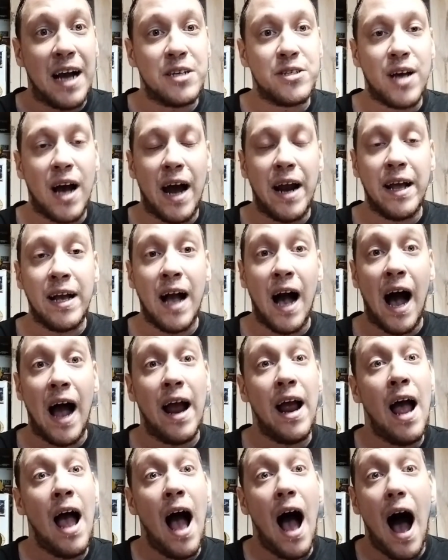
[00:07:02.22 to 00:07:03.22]
kind of guy.
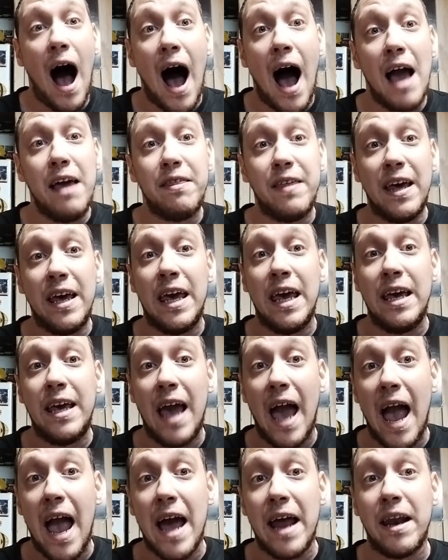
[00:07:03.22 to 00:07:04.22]
I think he
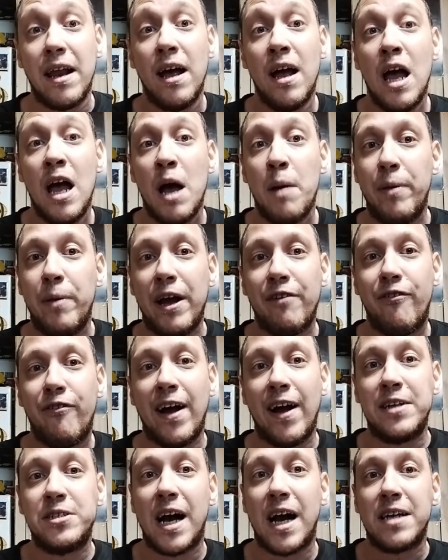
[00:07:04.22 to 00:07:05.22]
can be a
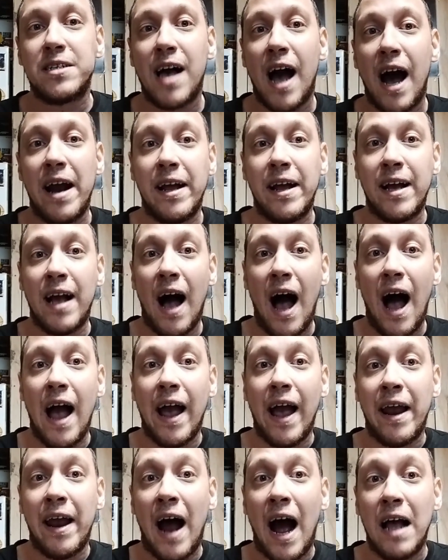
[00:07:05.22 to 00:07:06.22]
franchise kind of guy,
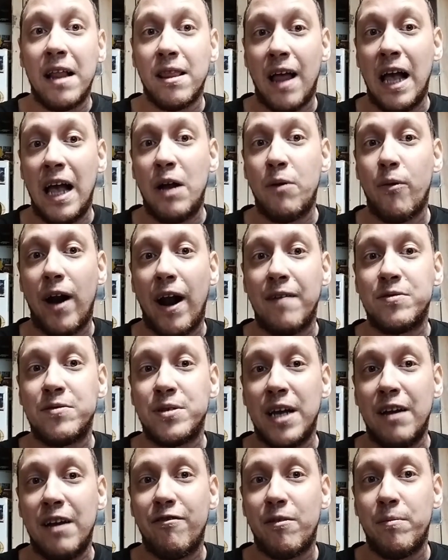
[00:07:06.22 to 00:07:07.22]
and I like what I've
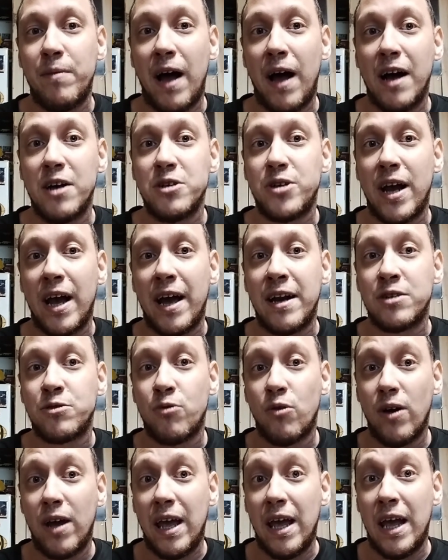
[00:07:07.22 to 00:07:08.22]
seen from Najee in his
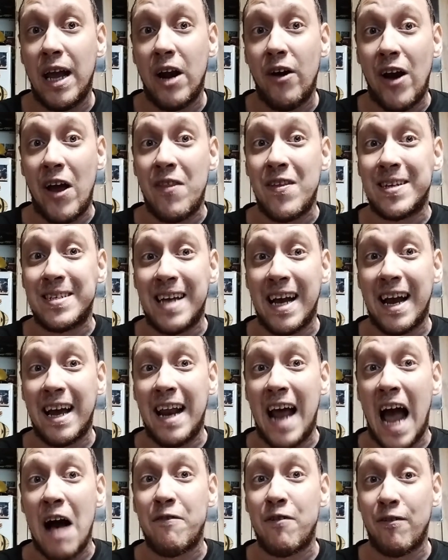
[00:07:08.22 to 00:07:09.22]
rookie year and the second
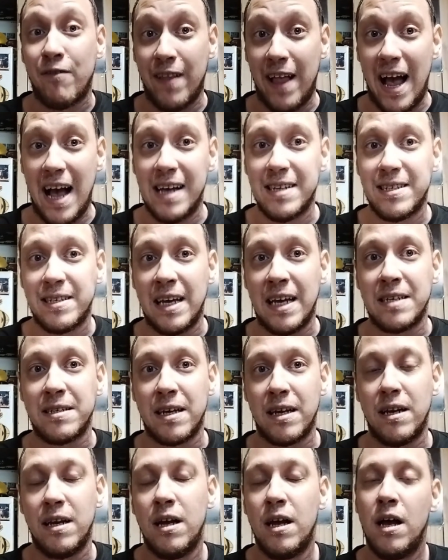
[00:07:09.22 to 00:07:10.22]
half of last
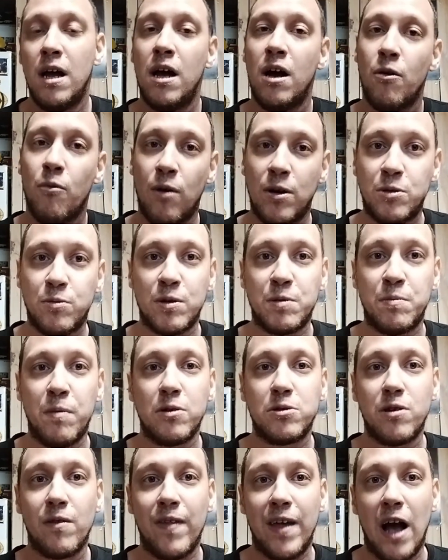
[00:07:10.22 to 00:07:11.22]
season, which was most
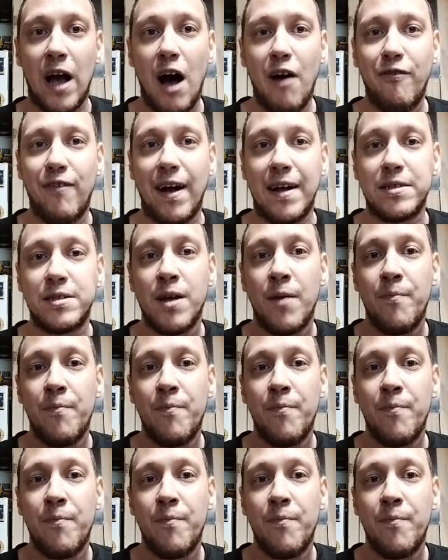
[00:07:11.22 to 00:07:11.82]
of the offense.